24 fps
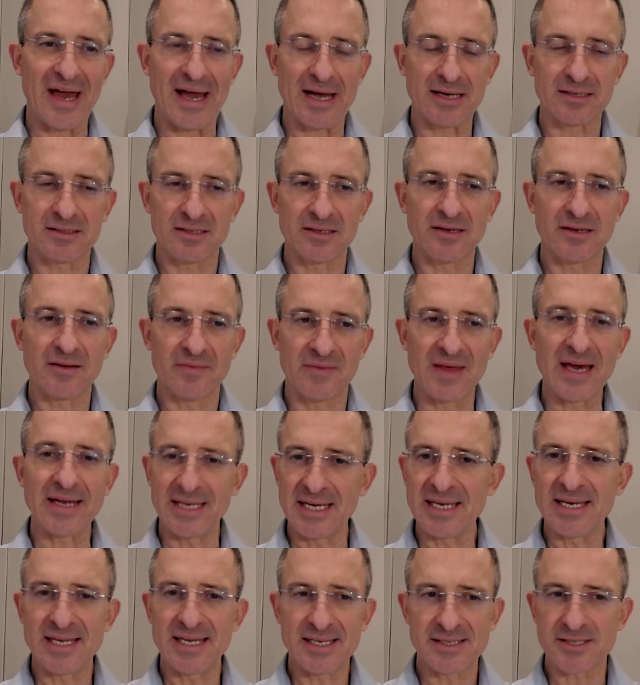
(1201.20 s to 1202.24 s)
fact
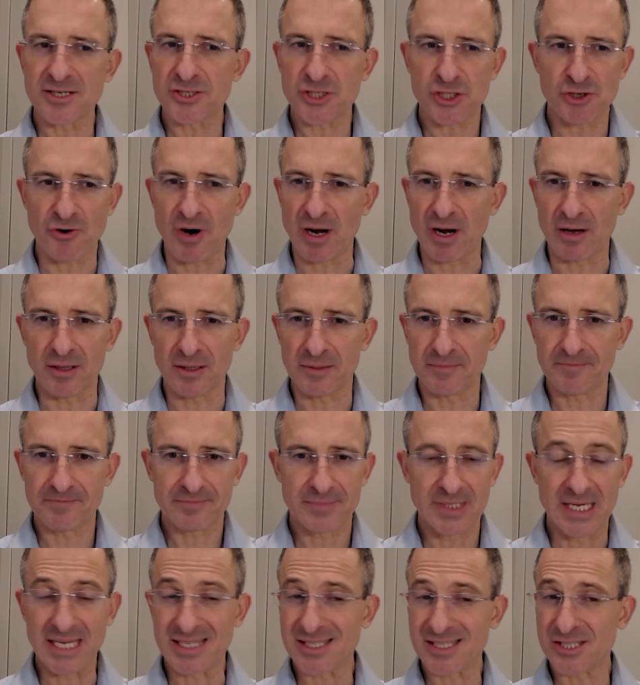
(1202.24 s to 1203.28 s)
that it is a struggle.
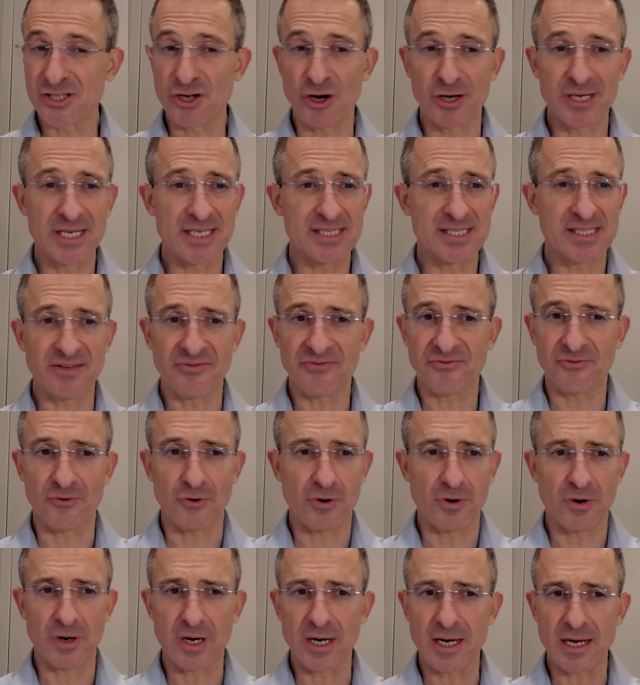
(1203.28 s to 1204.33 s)
It's not easy
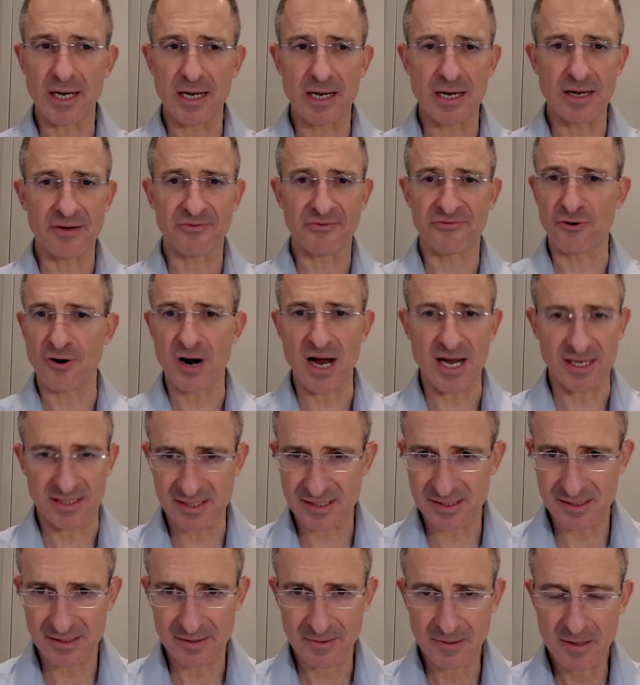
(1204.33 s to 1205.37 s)
for, uh, for
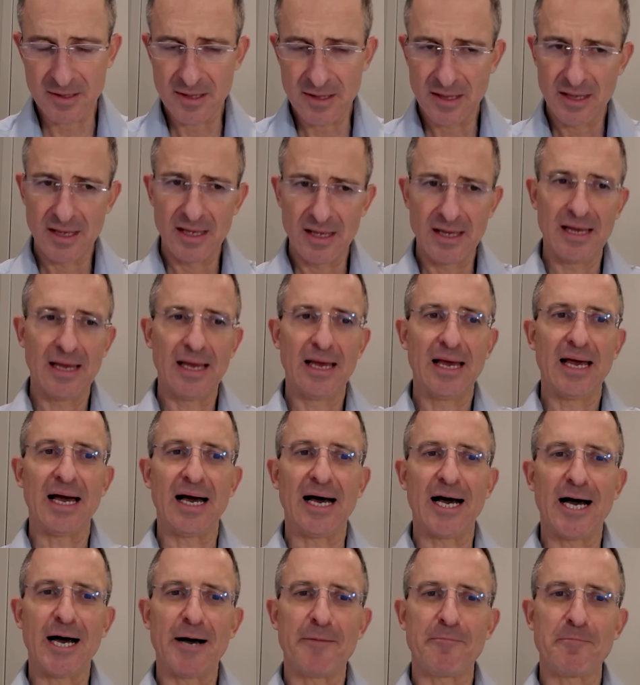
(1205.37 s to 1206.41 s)
us.
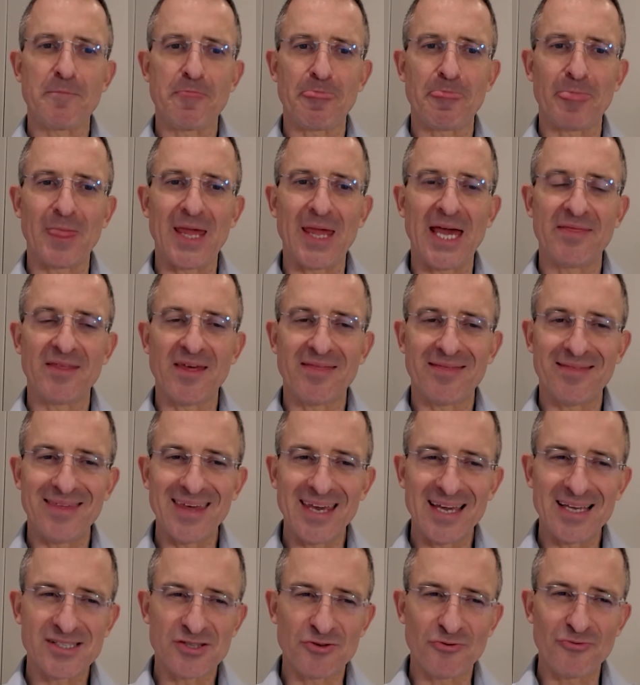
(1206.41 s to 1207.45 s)
Um, and the
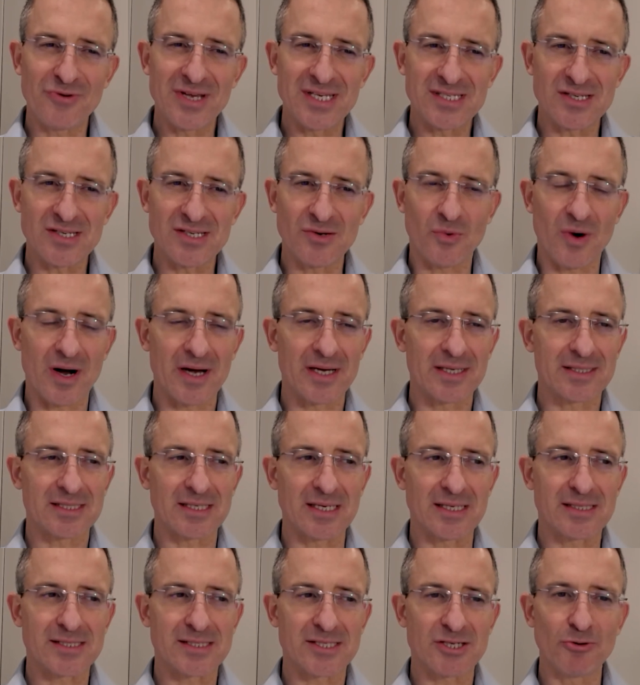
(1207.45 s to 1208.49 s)
thing is, the reason why
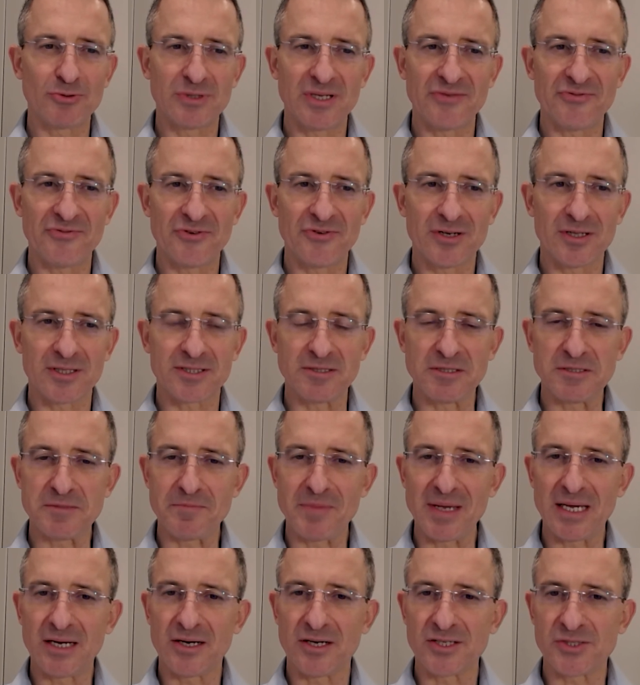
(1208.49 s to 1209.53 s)
it's, it's so difficult
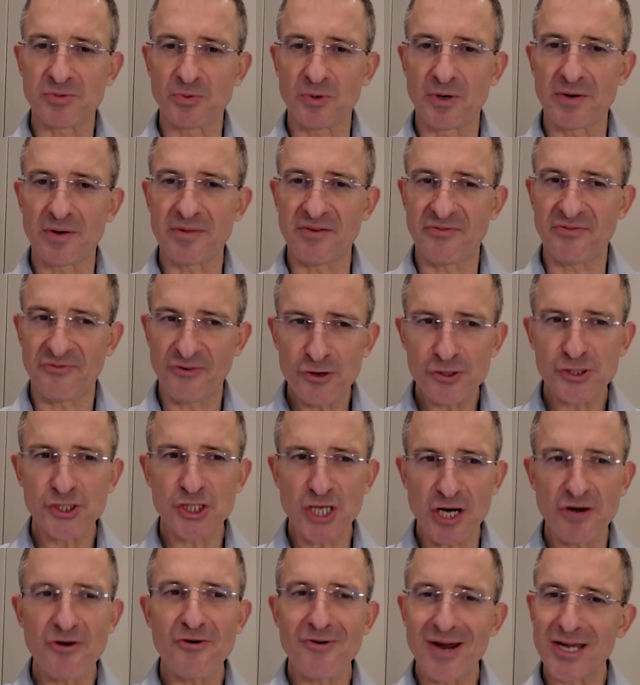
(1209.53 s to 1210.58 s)
is because we're the
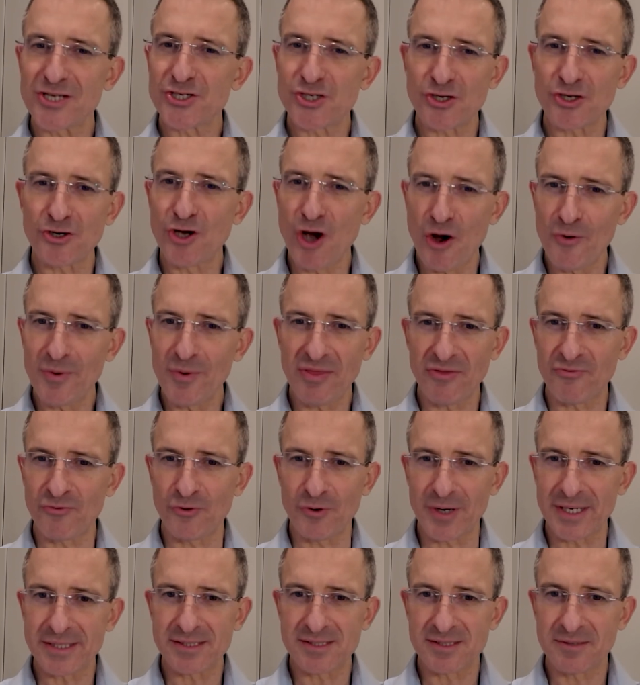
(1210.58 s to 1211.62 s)
first generation going
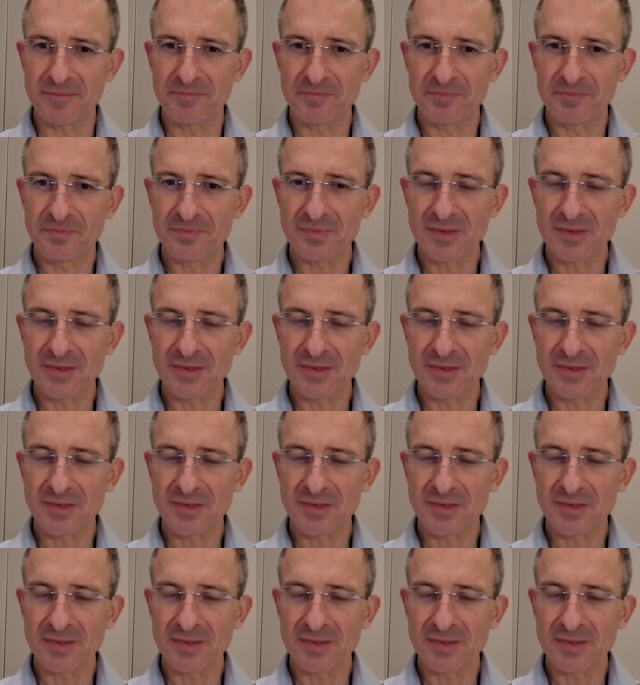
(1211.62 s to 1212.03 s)
through it.